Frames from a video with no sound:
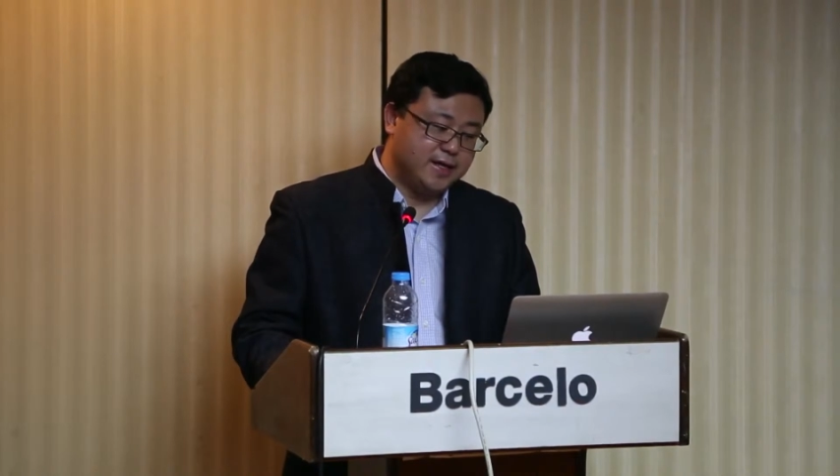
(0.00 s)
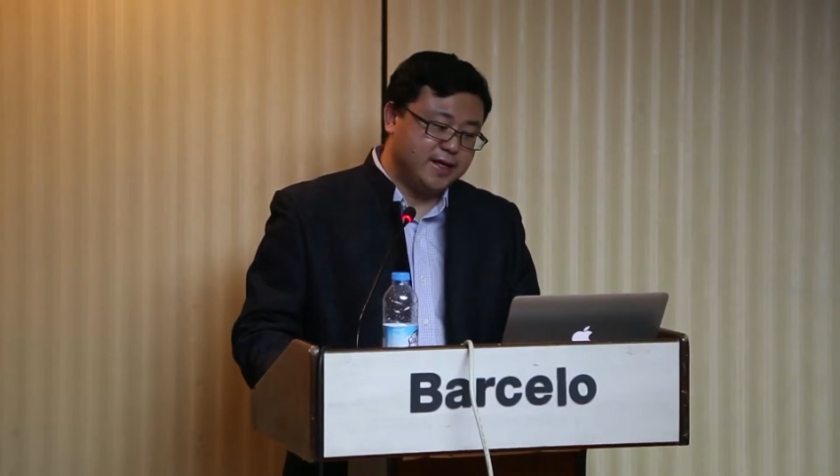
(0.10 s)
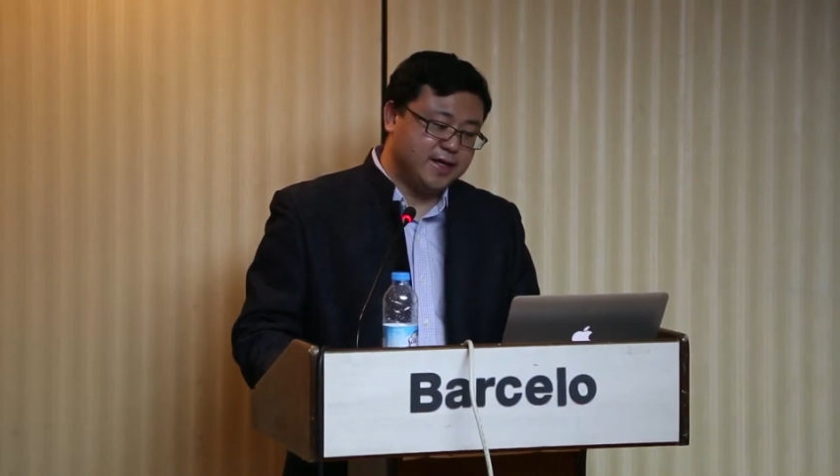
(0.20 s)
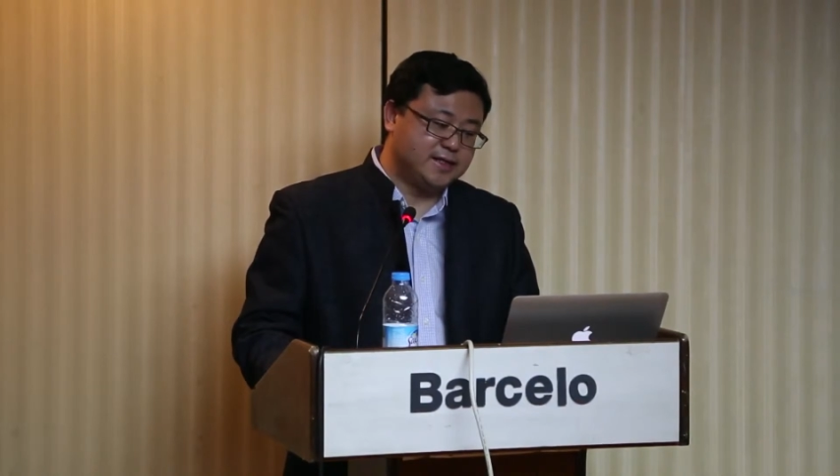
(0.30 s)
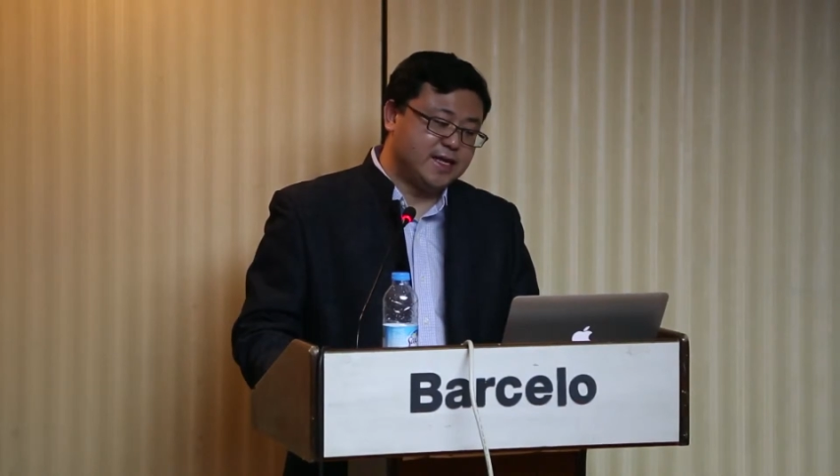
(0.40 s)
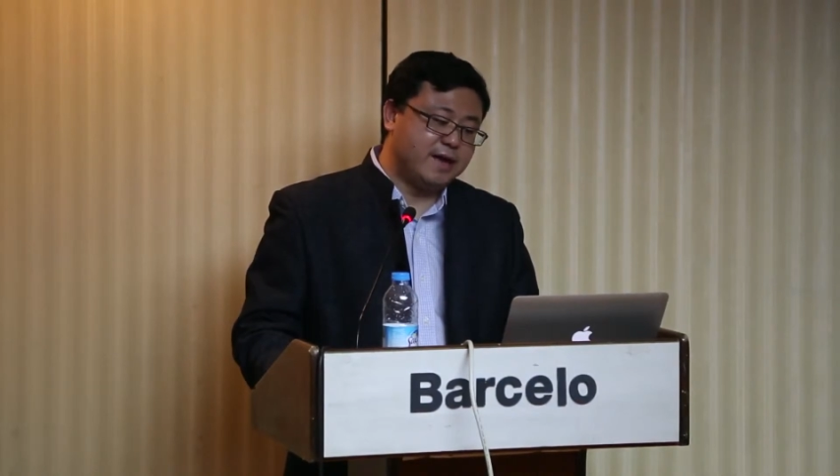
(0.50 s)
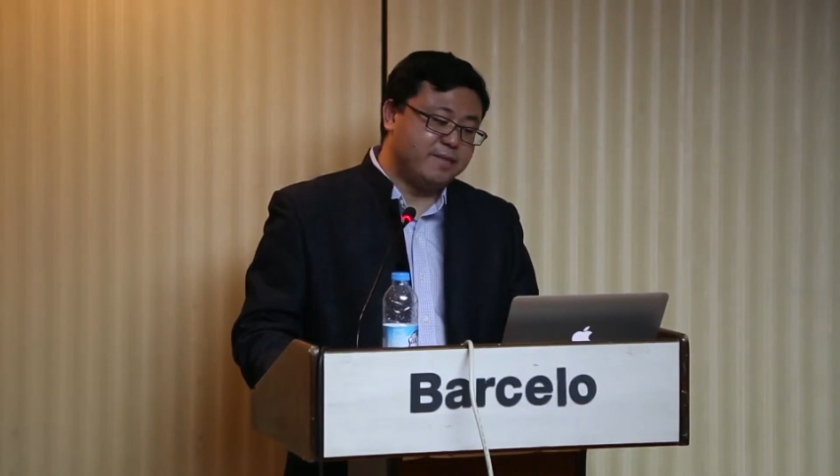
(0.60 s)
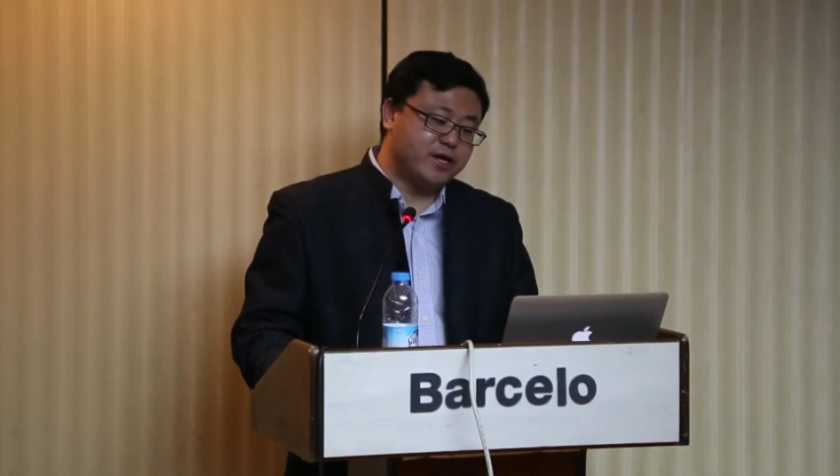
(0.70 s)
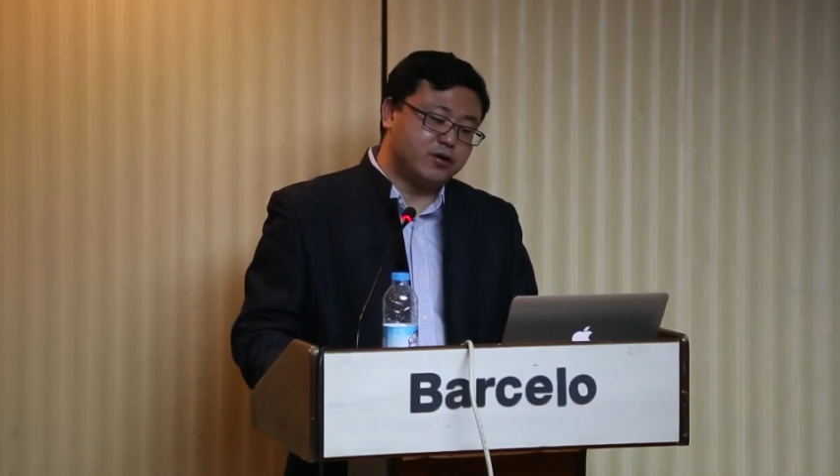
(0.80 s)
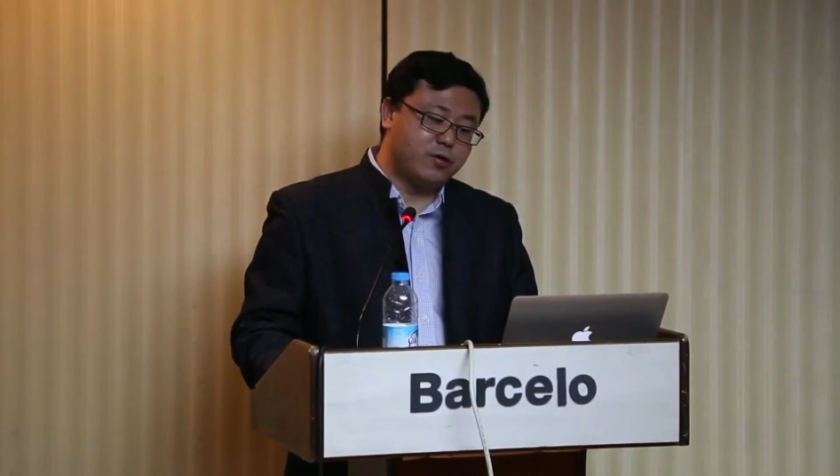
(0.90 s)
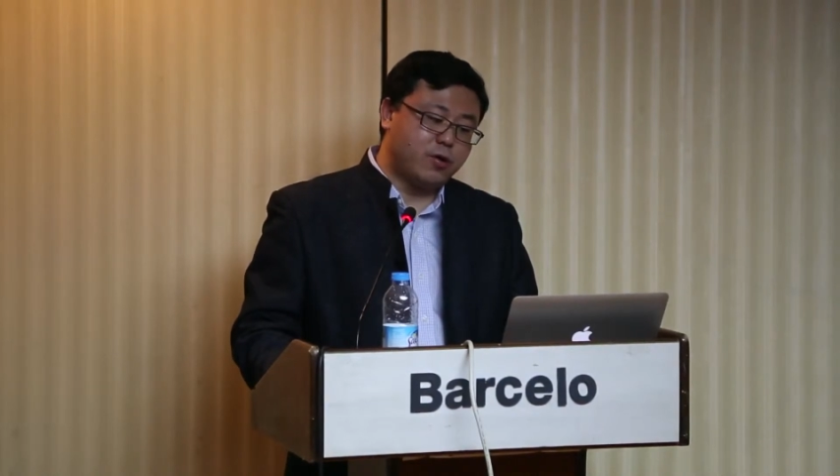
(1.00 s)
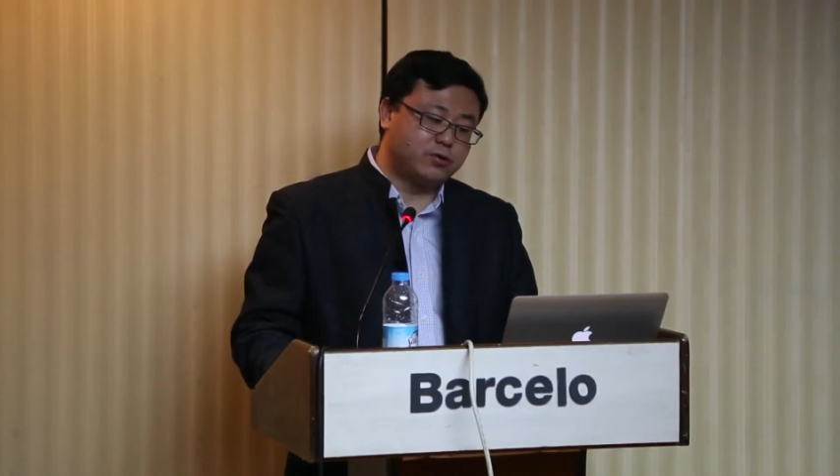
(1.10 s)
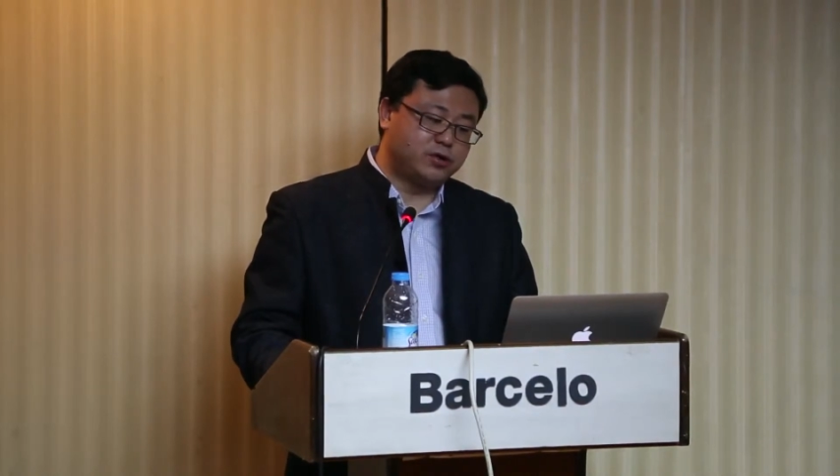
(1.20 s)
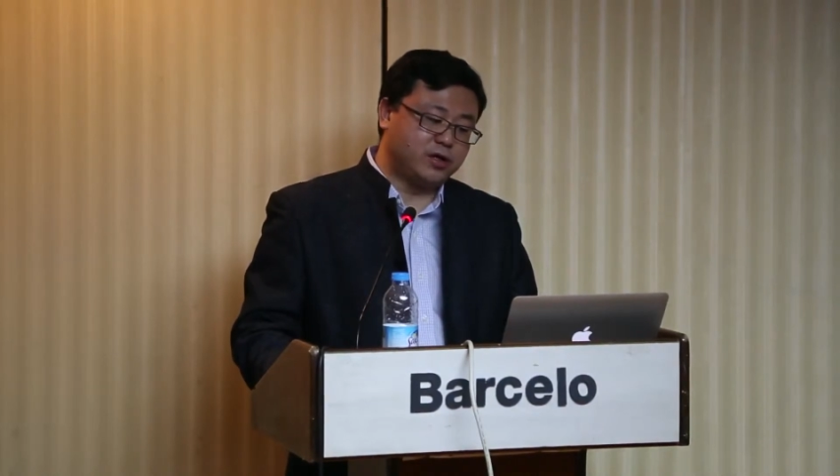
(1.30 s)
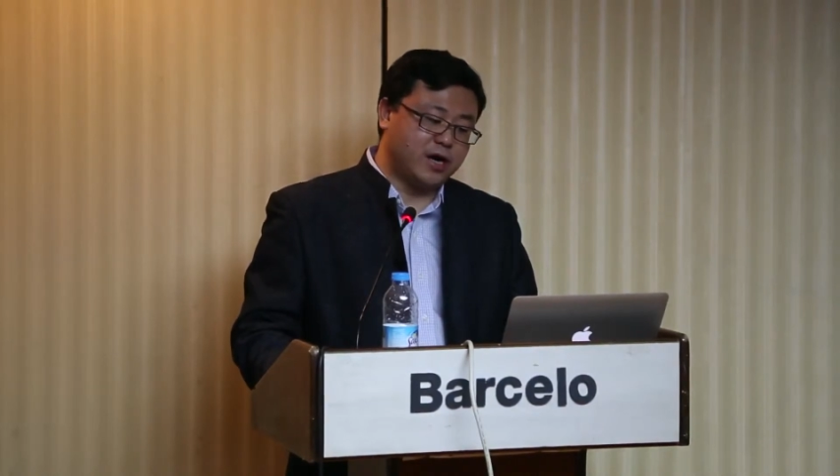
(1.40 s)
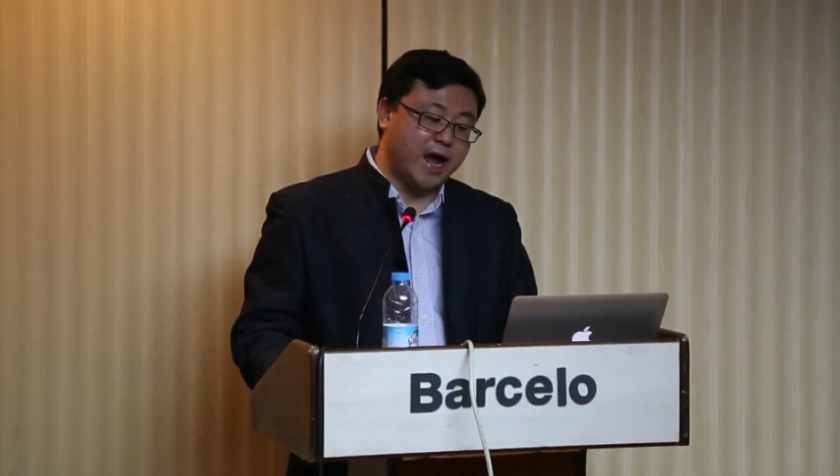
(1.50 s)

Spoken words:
Islamic culture